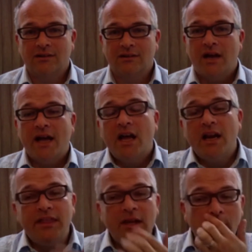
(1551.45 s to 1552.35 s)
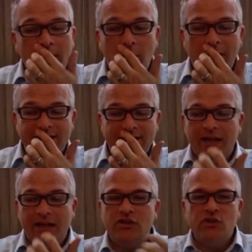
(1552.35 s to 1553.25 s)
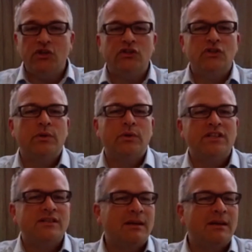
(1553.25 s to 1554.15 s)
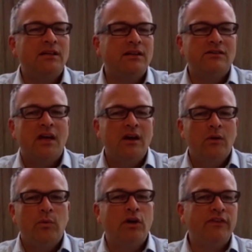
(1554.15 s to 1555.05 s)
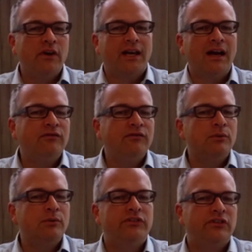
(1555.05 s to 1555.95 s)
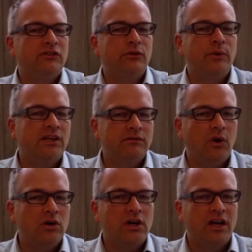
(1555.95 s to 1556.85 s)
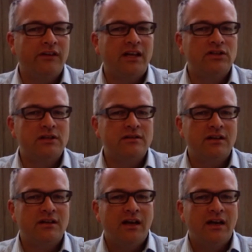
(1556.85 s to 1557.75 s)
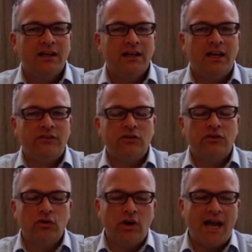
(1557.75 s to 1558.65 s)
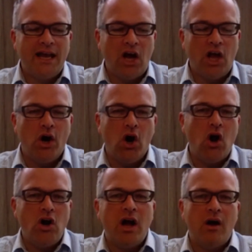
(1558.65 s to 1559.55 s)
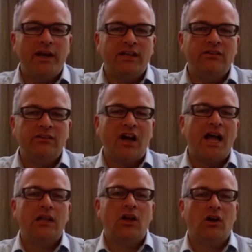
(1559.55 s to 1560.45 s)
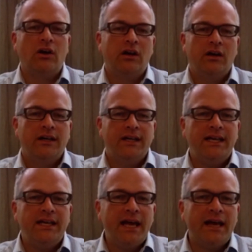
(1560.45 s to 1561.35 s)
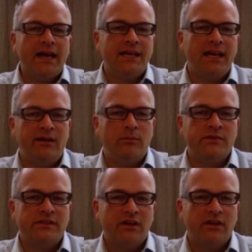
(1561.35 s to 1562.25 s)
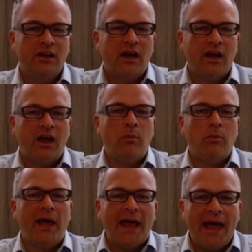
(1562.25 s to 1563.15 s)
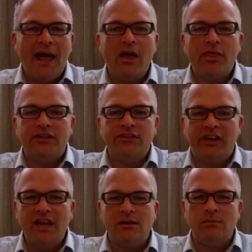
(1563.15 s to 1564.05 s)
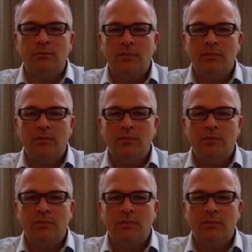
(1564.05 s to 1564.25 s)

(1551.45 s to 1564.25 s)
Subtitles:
And I think what it challenges you to do, which is something that we're not very comfortable to do in organizations, is to create an ongoing dialogue in our teams about how the team